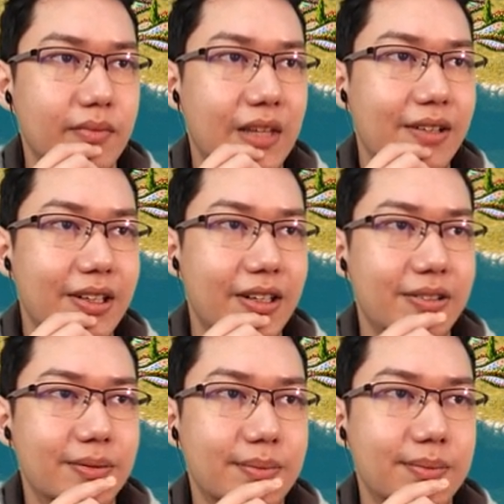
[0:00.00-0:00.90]
There we
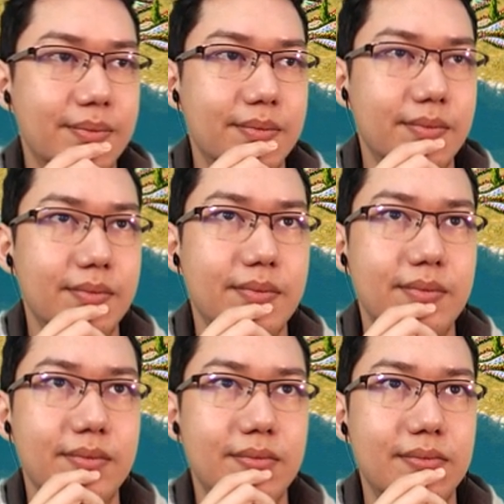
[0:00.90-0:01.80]
go. We
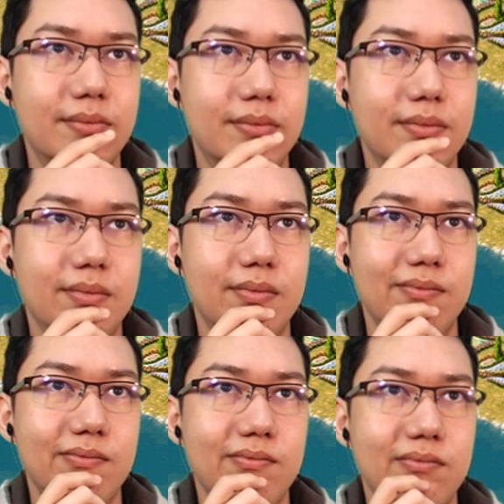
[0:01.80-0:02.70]
need fleece.
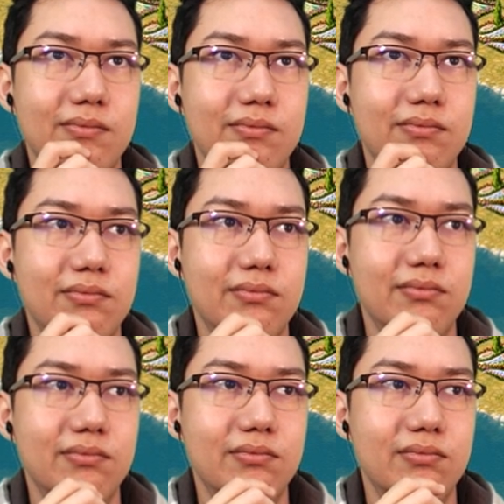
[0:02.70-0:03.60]
Time to
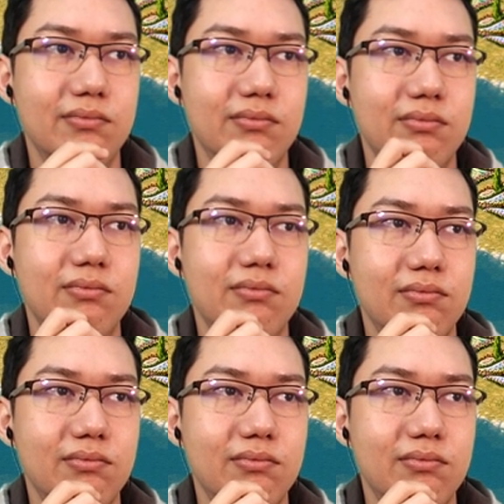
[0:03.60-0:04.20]
buy some more.